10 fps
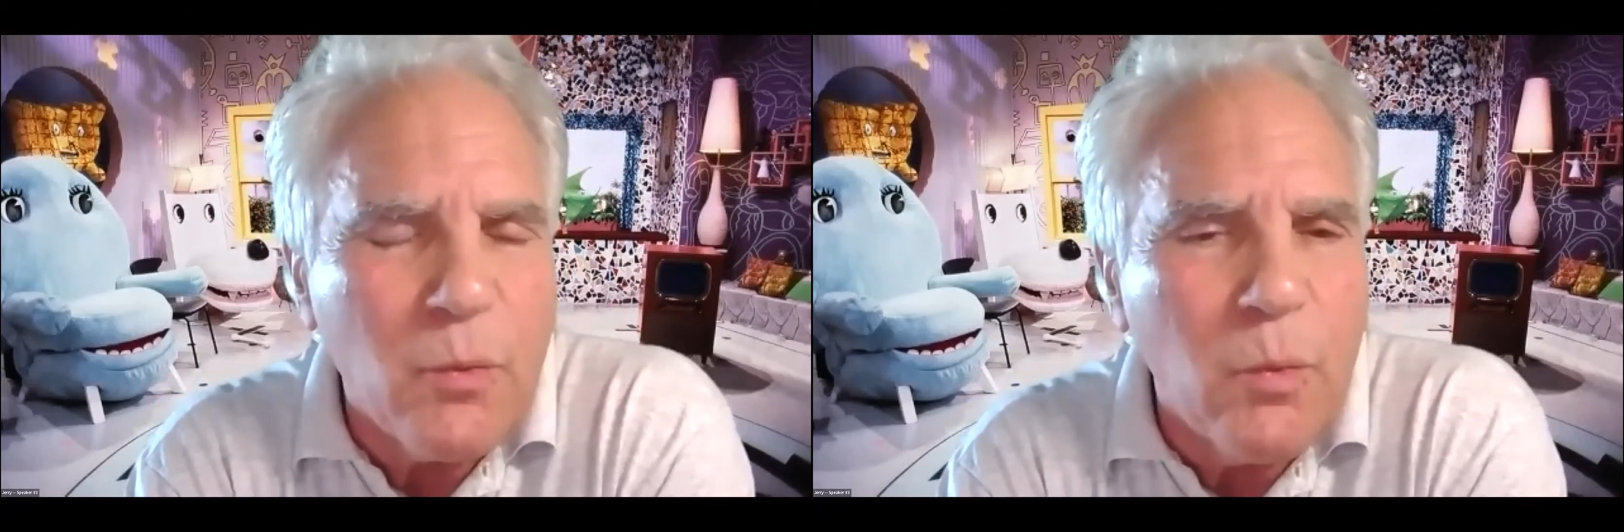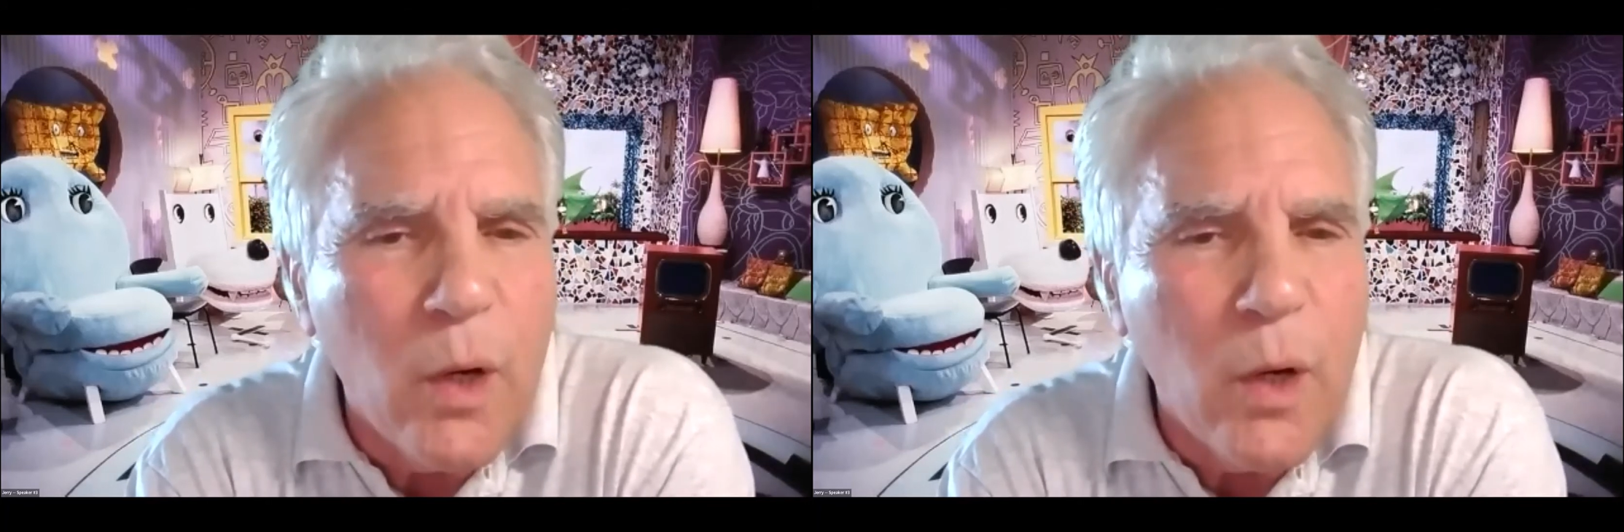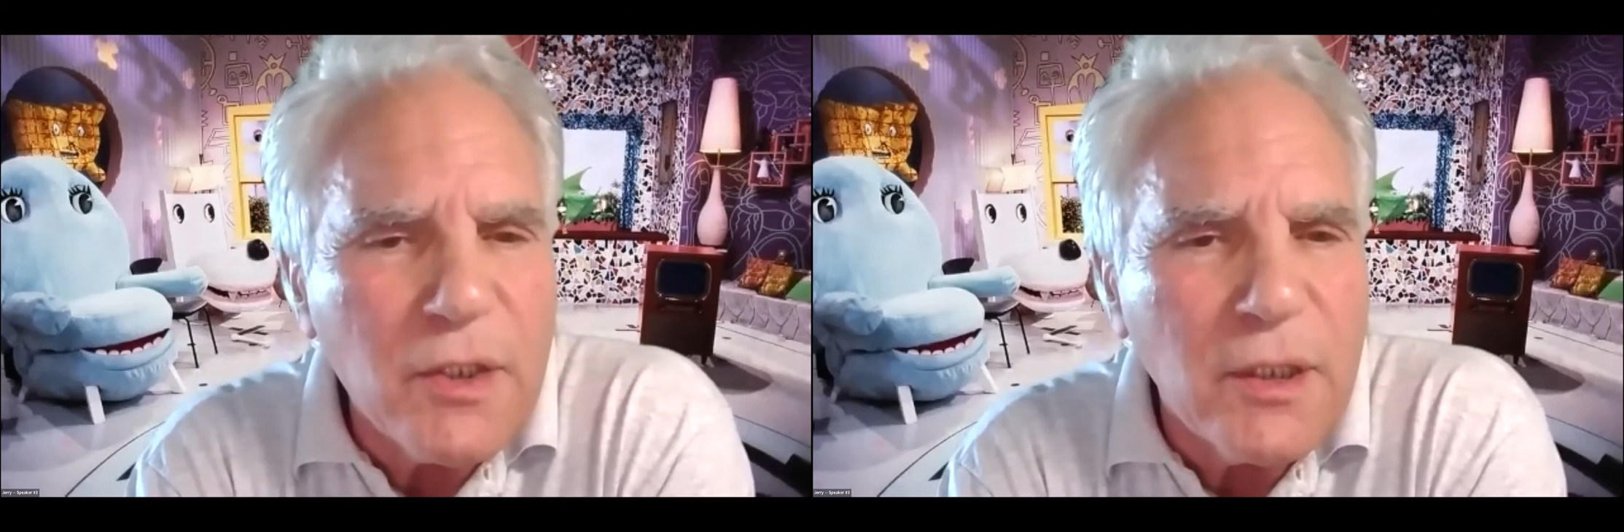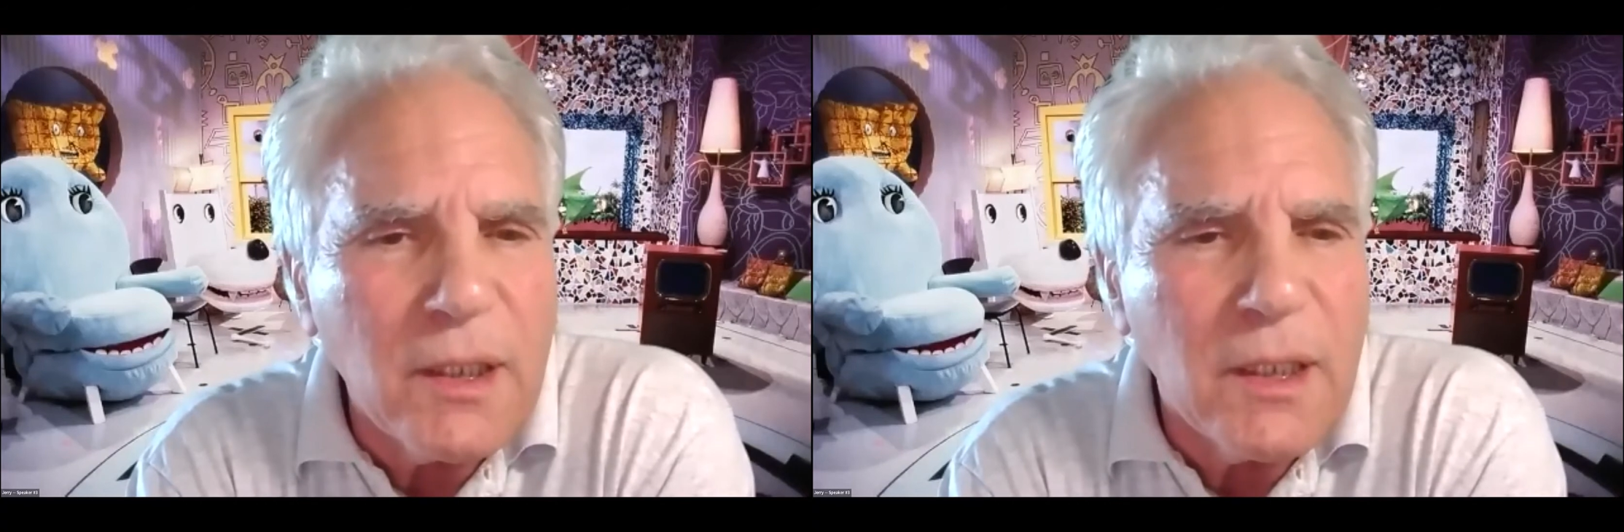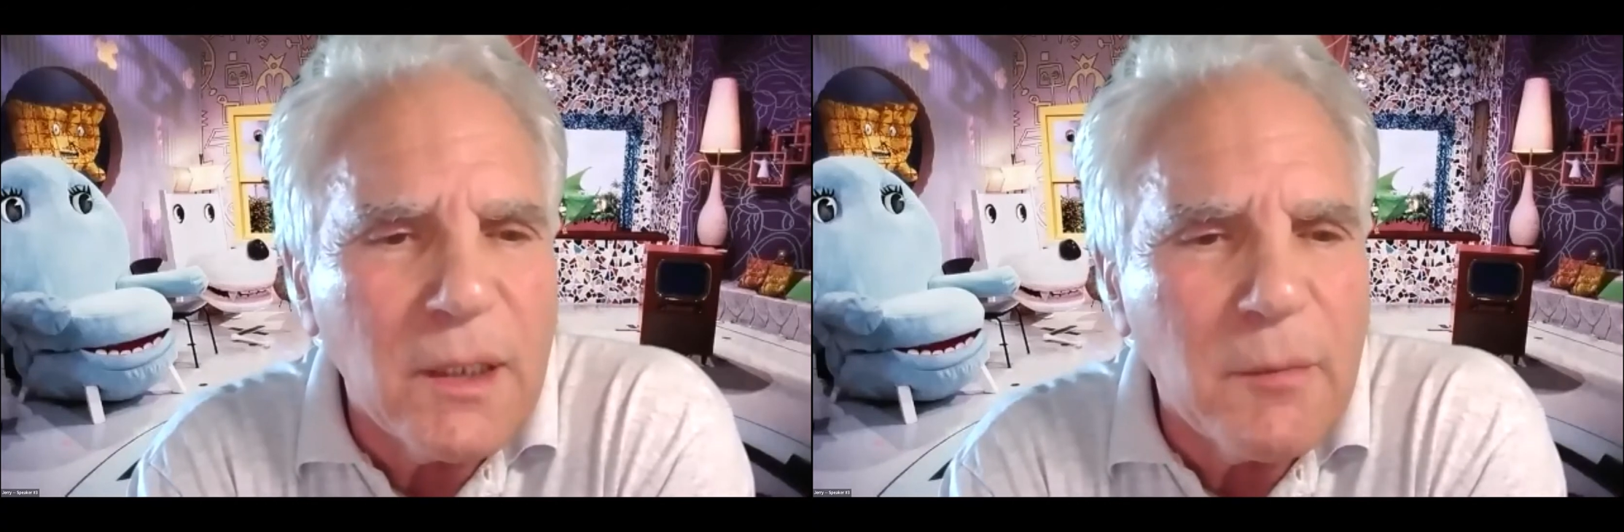
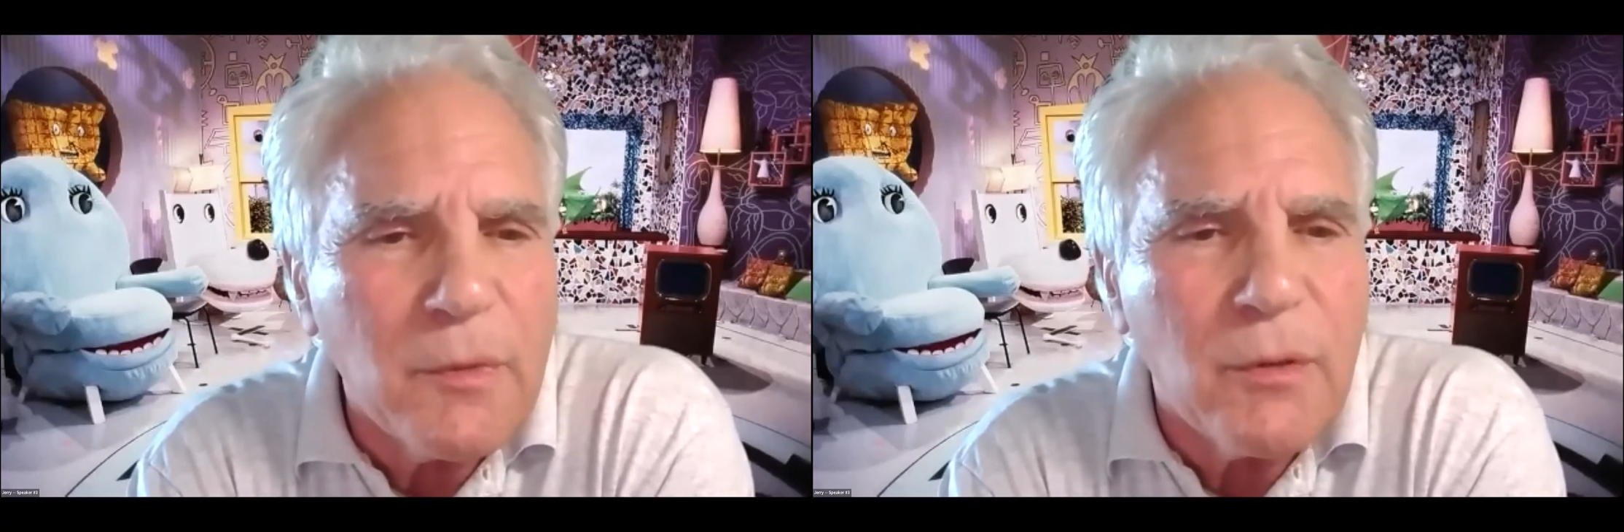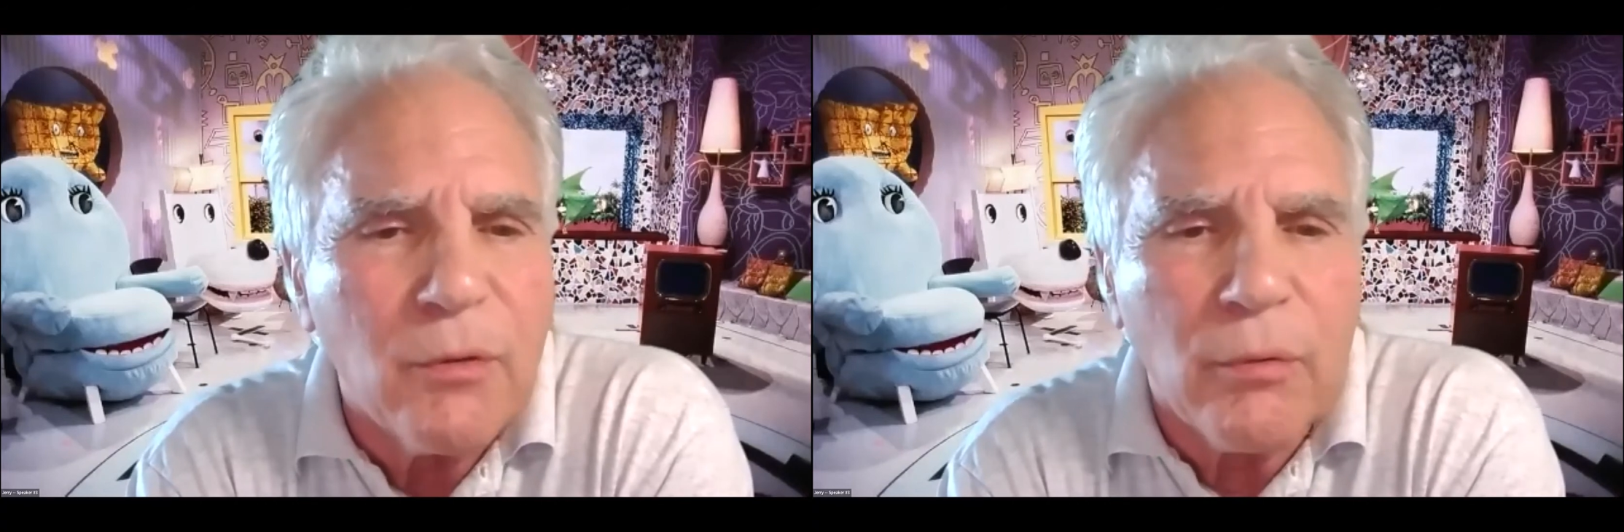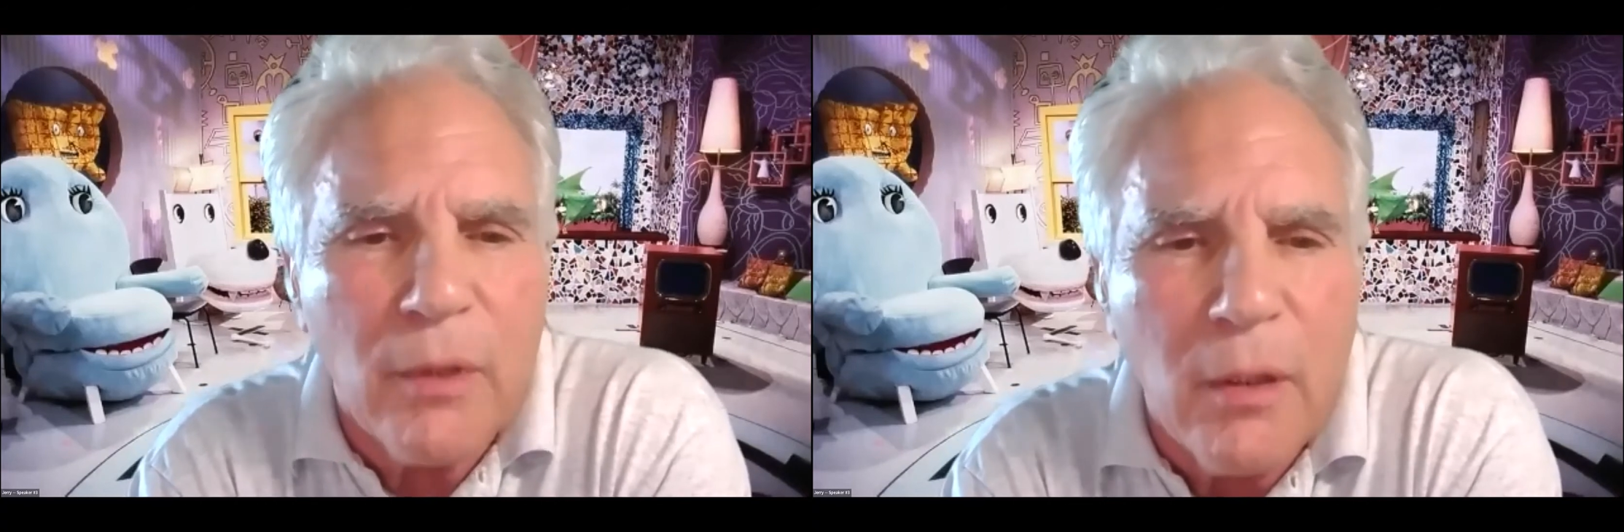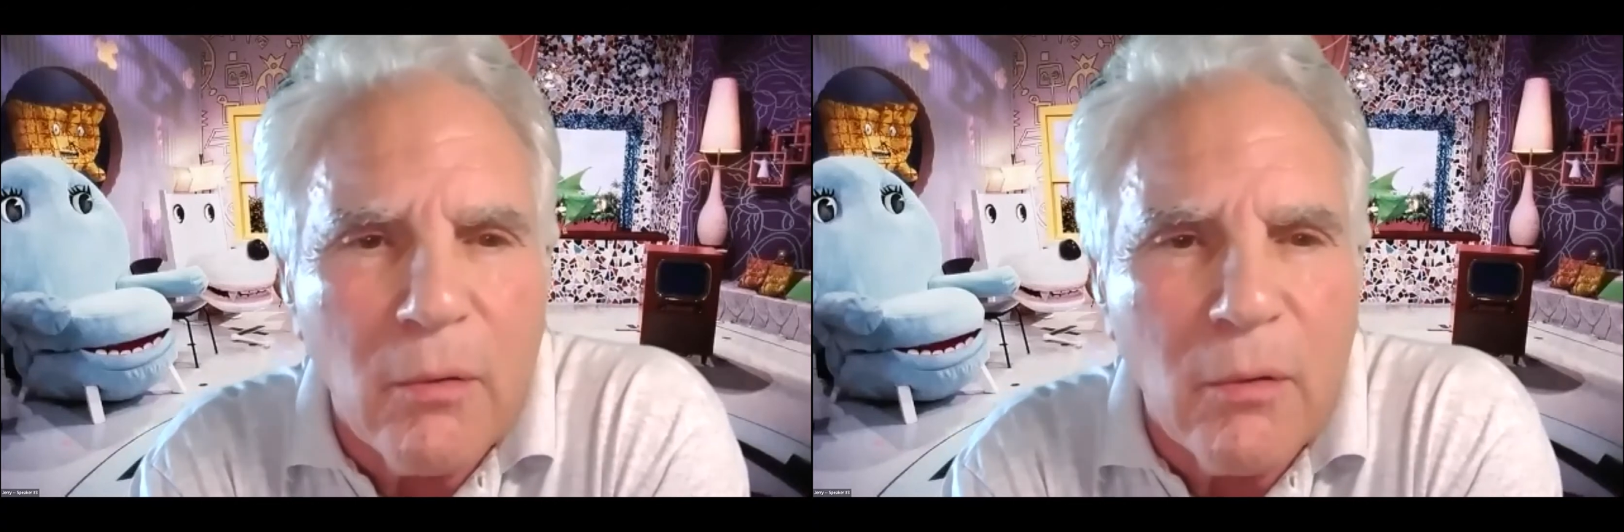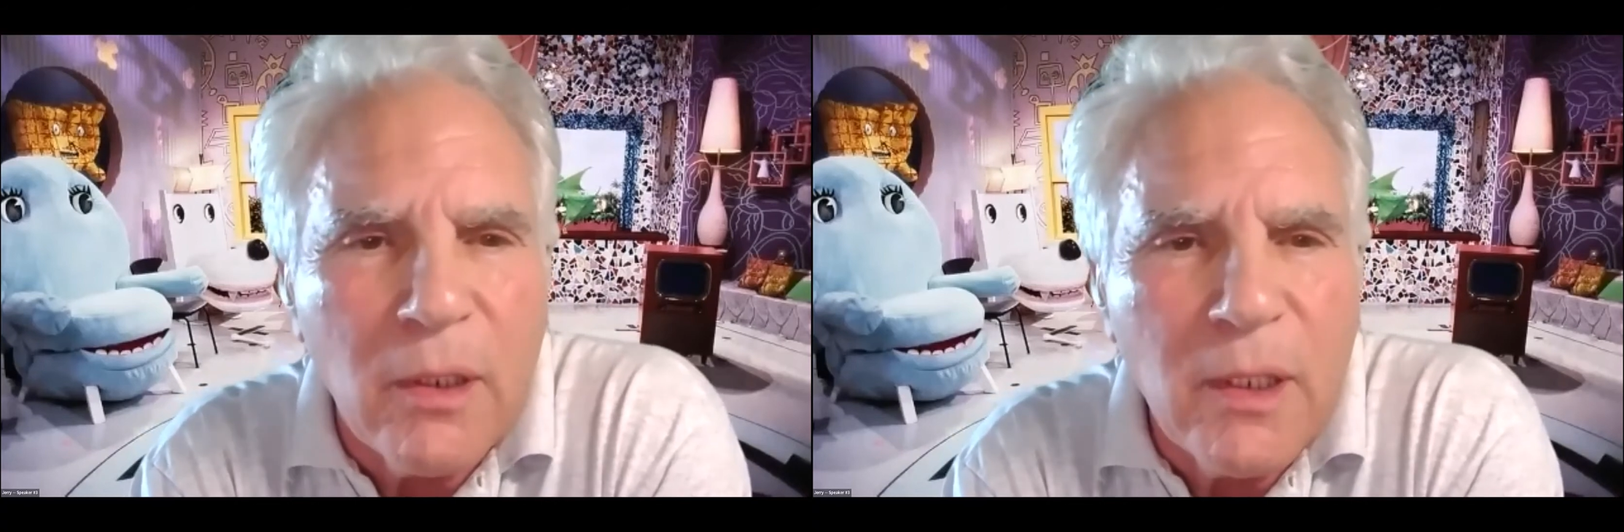watching him
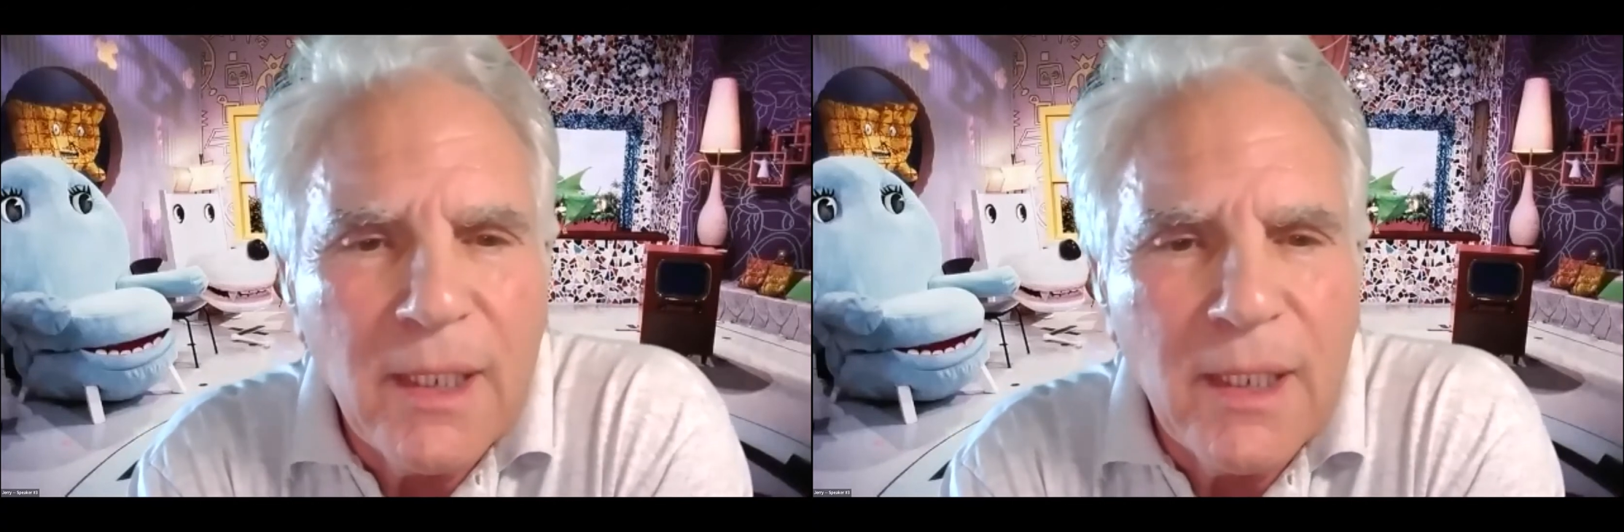grow